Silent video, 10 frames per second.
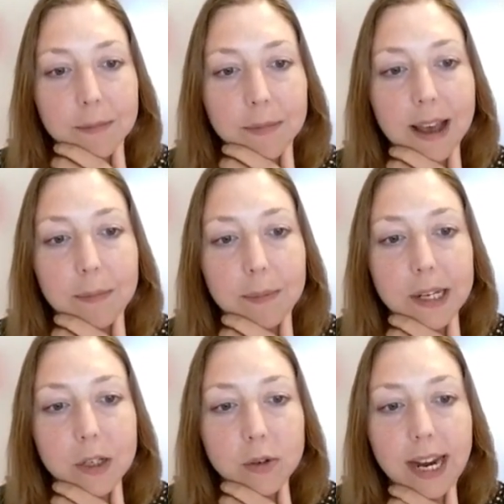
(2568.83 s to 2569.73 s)
It might
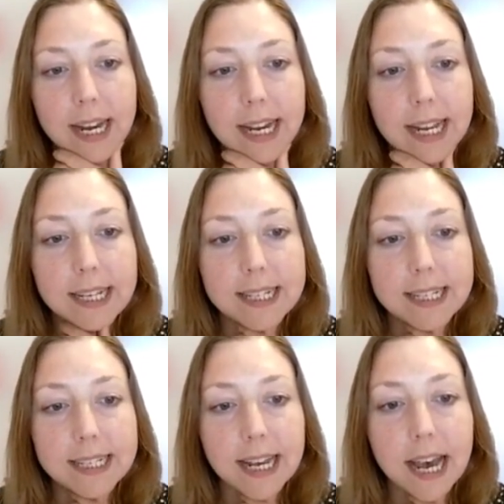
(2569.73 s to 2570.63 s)
be training
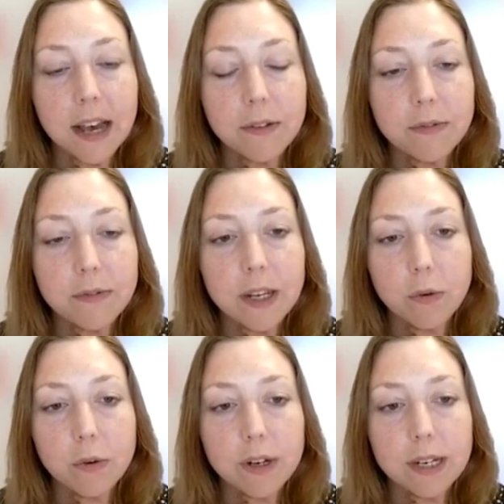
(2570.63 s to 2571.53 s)
staff
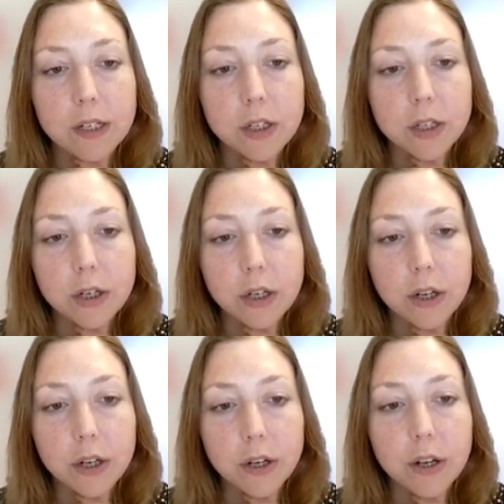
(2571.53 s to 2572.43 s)
in order
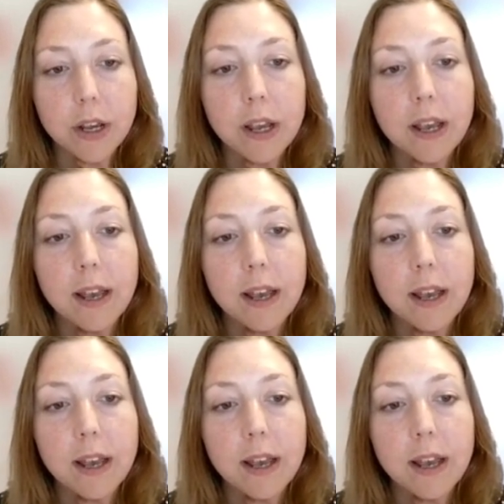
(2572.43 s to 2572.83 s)
to